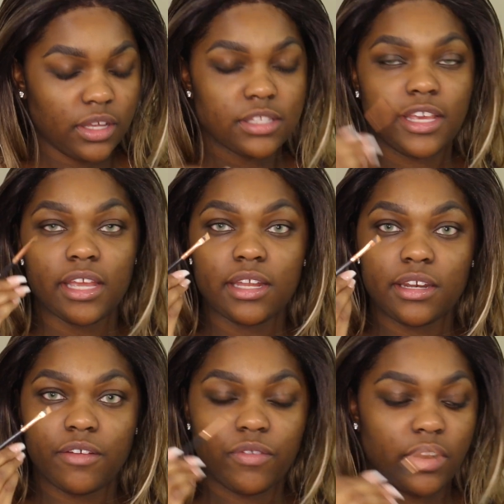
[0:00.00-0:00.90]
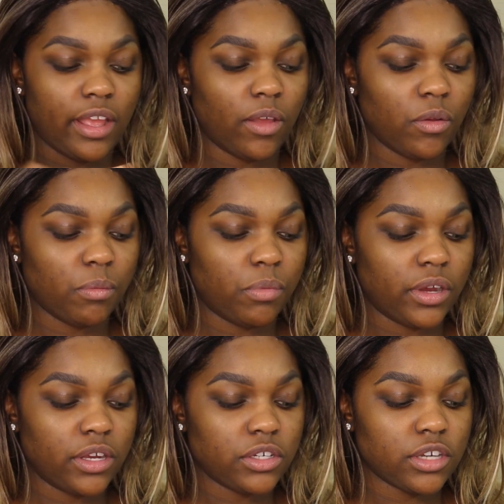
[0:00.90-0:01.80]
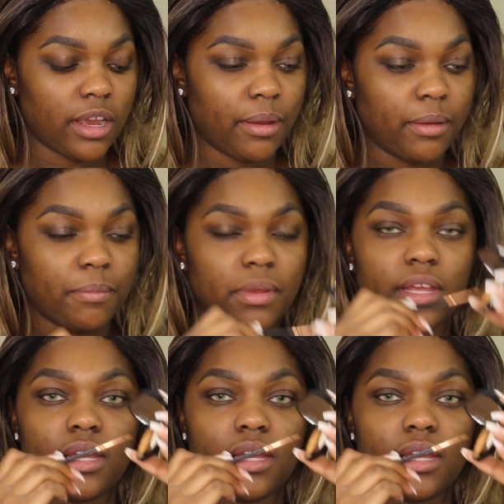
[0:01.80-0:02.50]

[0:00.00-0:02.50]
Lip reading: Taking a different angled brush, I'm